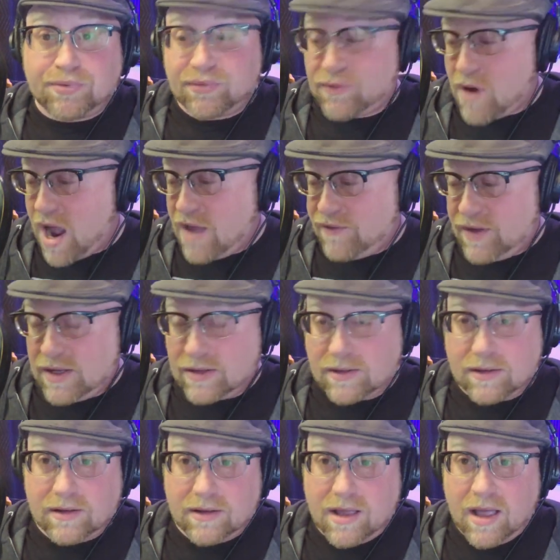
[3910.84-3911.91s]
private
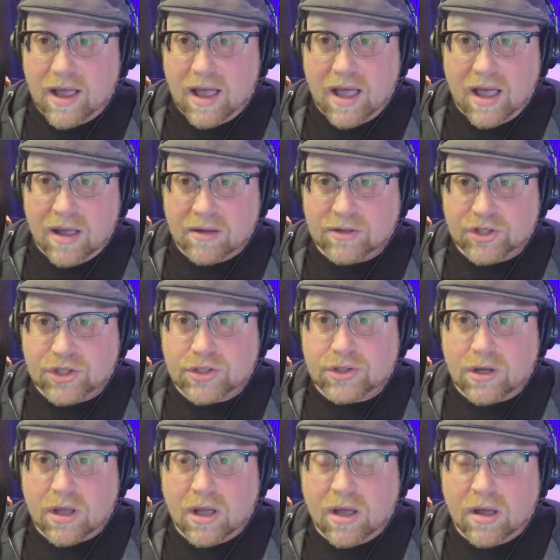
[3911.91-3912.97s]
uh, sh-
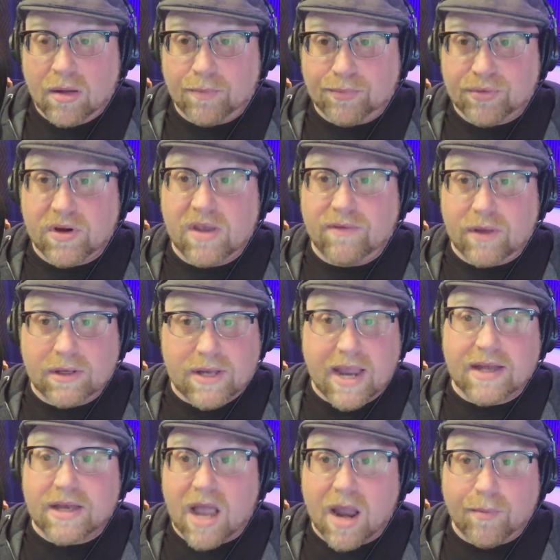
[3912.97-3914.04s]
uh pre-
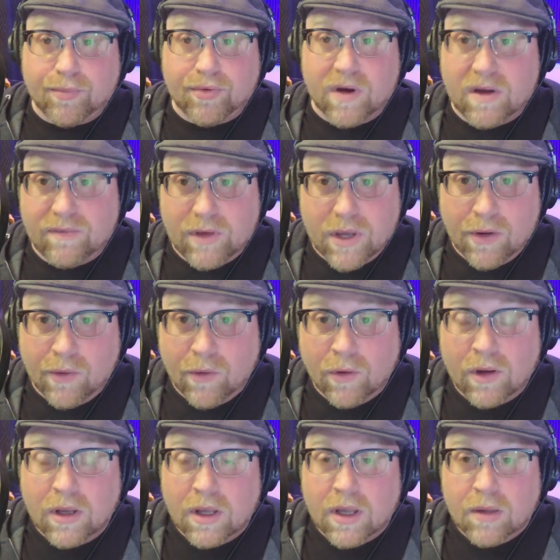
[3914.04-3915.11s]
daytime preview
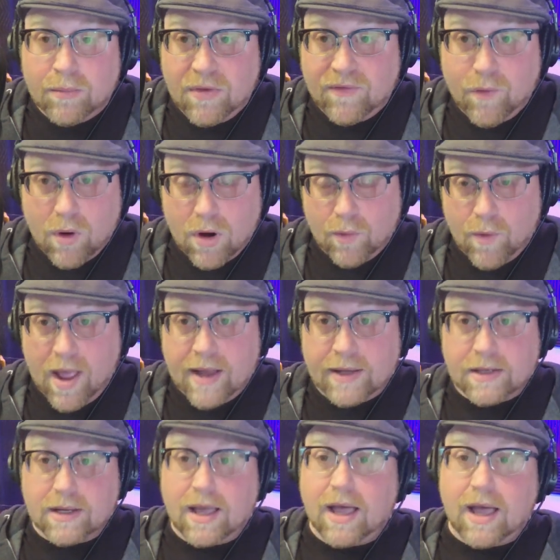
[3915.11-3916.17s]
before it
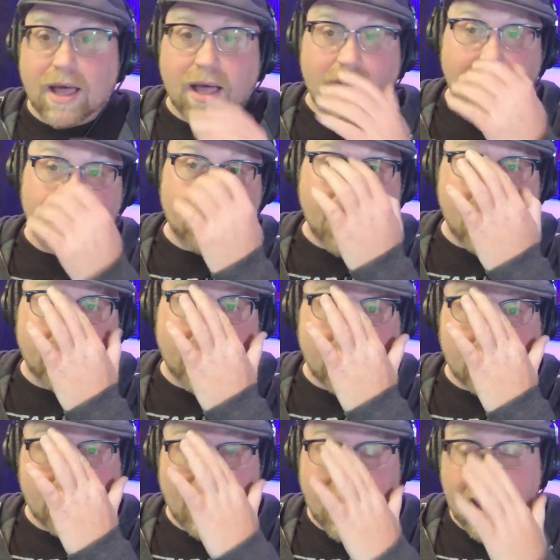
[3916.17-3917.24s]
went uh
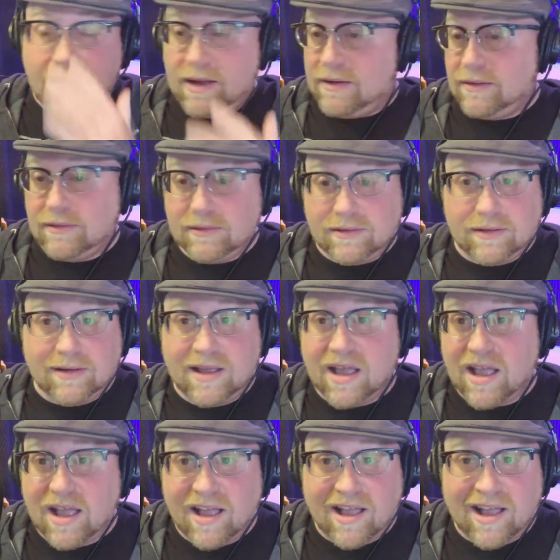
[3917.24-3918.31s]
public and
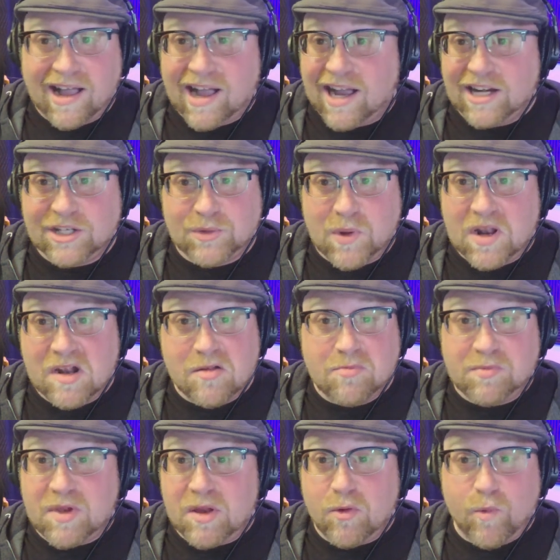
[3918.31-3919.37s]
I just wanted
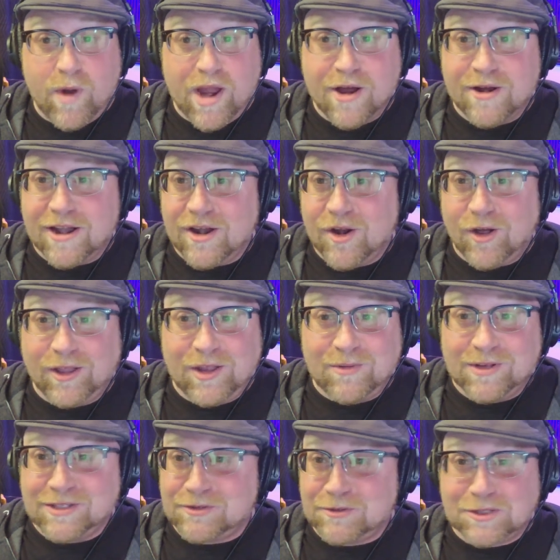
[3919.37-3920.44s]
him to be weird, and all he
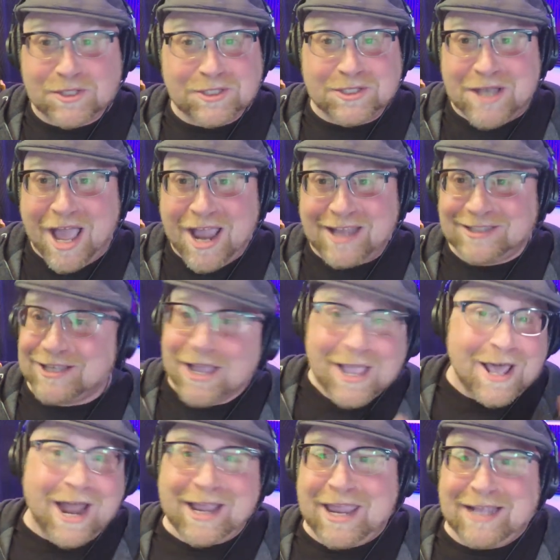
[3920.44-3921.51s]
was was just nice.
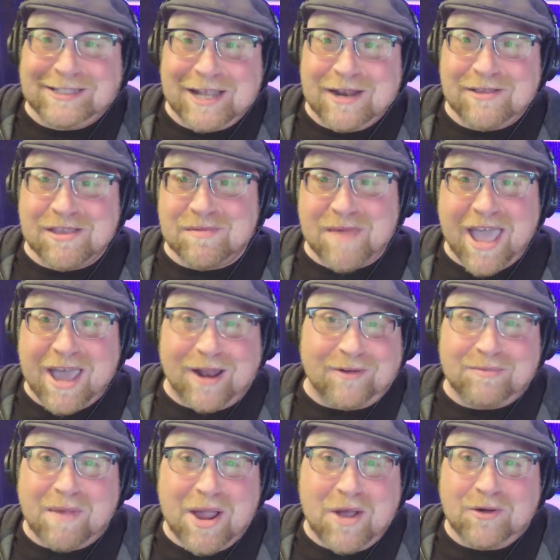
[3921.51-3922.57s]
I can't say anything
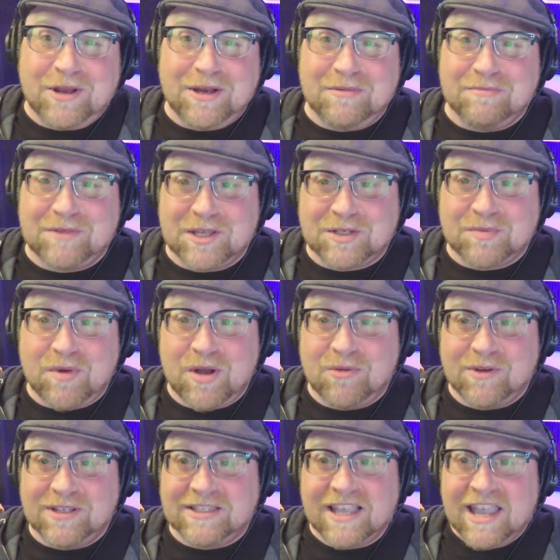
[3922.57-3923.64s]
bad. My only
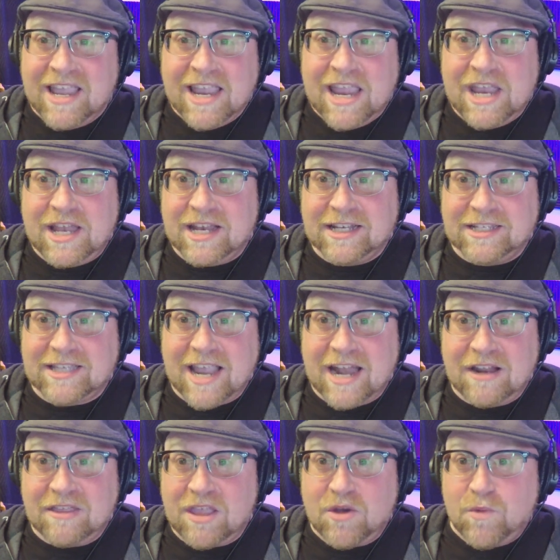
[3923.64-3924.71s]
disappointment was he didn't say
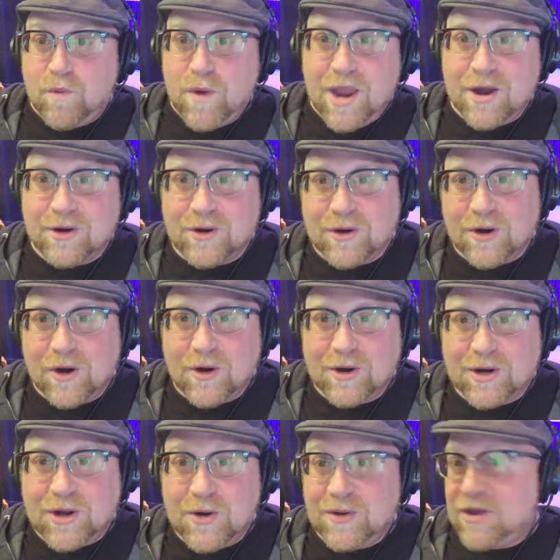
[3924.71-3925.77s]
anything weird or, or
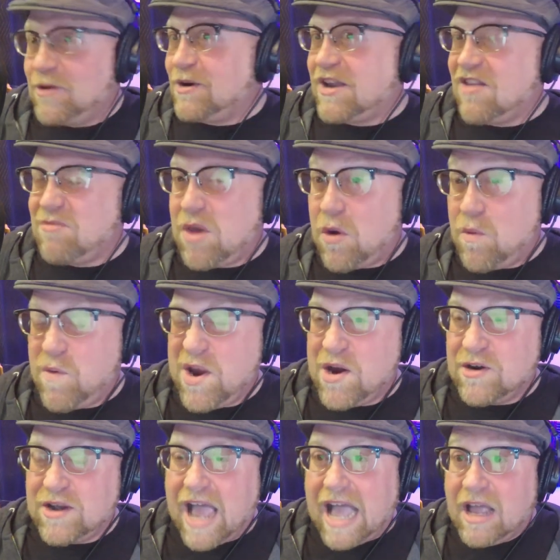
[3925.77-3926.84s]
kooky or give me a
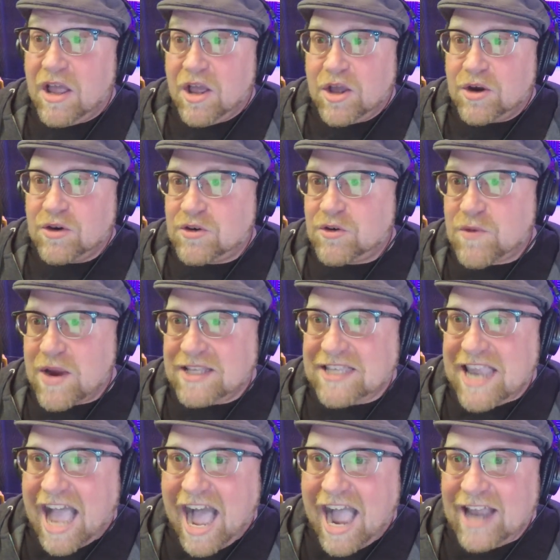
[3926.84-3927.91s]
weird,
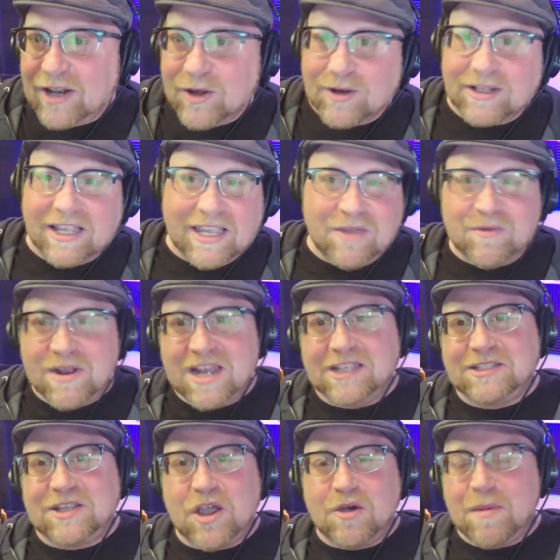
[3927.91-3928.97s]
crazy eye look like he would
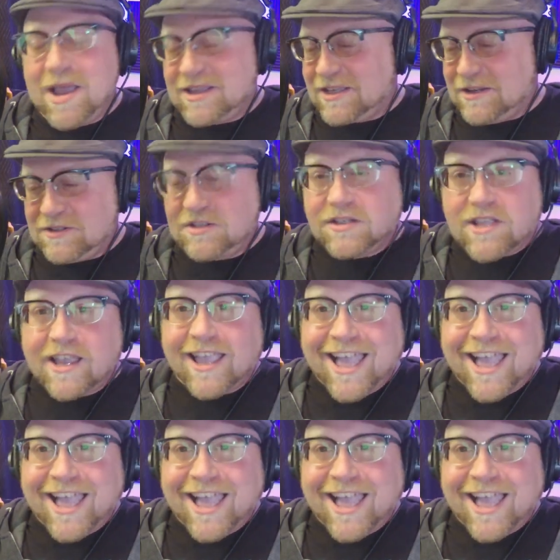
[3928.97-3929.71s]
as Gomez. He was just like,